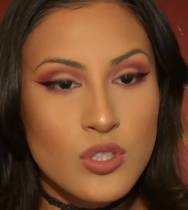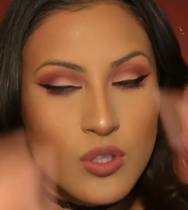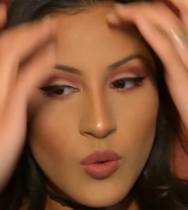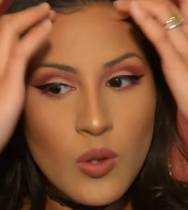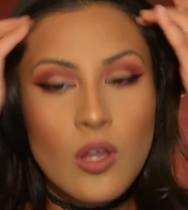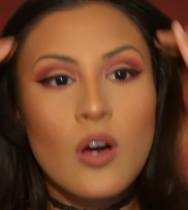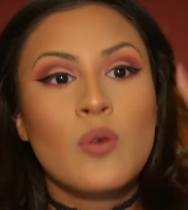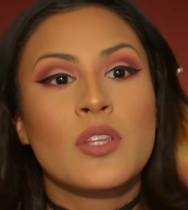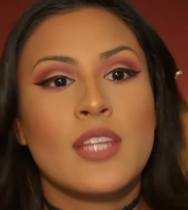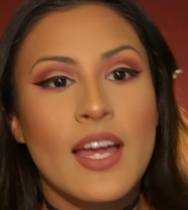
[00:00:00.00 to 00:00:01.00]
To go along
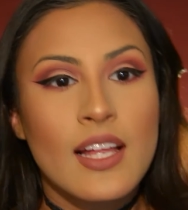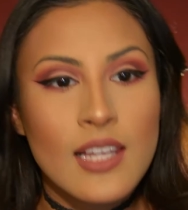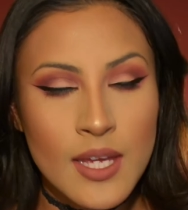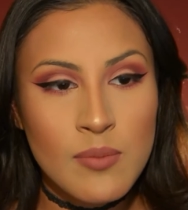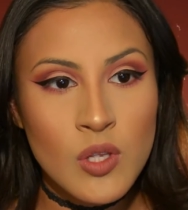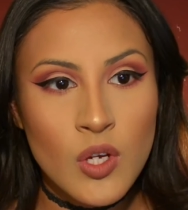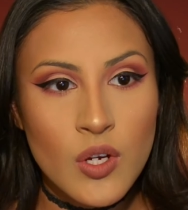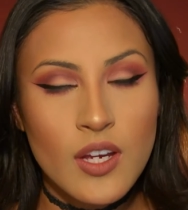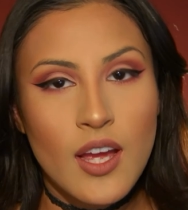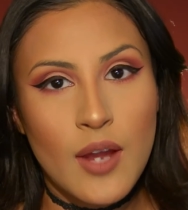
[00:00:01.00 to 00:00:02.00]
with that glam
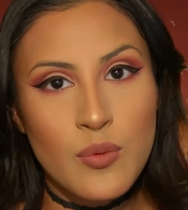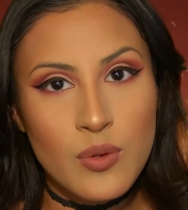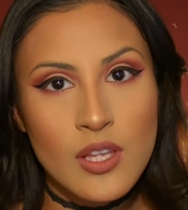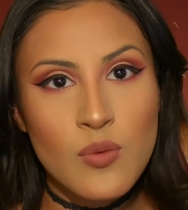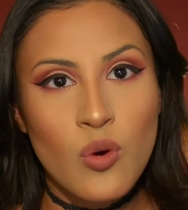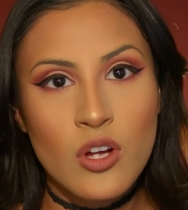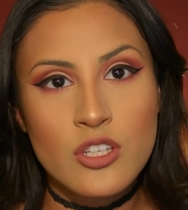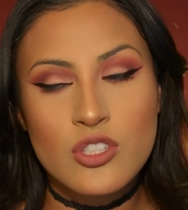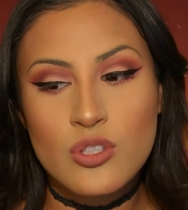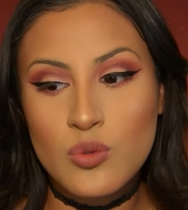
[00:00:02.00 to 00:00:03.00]
look, I really
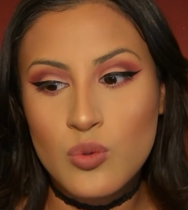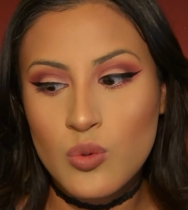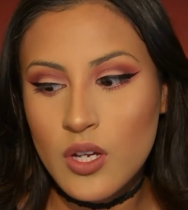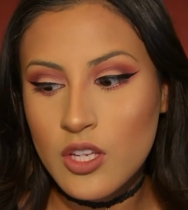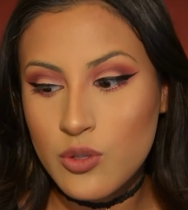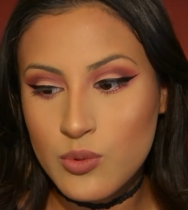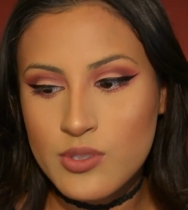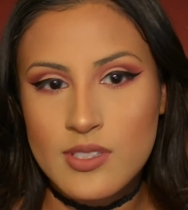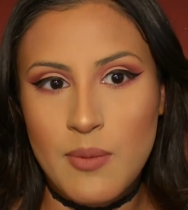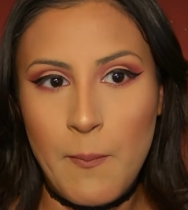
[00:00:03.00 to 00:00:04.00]
want to use
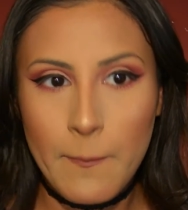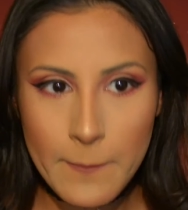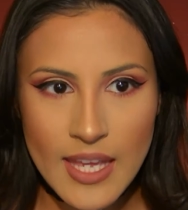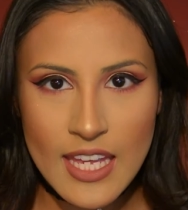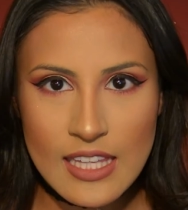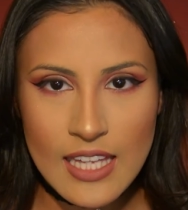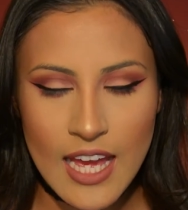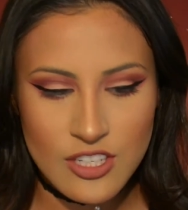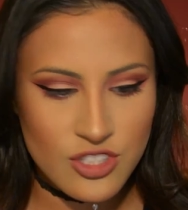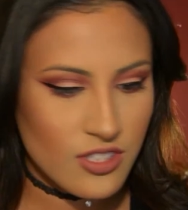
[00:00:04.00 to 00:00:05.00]
some big
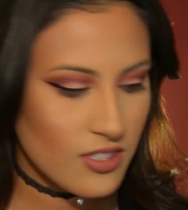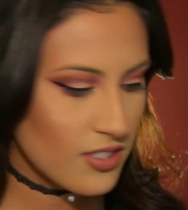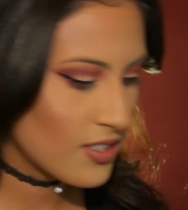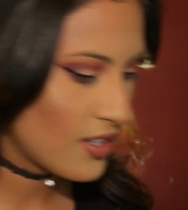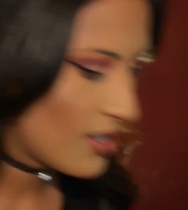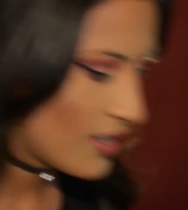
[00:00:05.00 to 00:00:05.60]
lashes.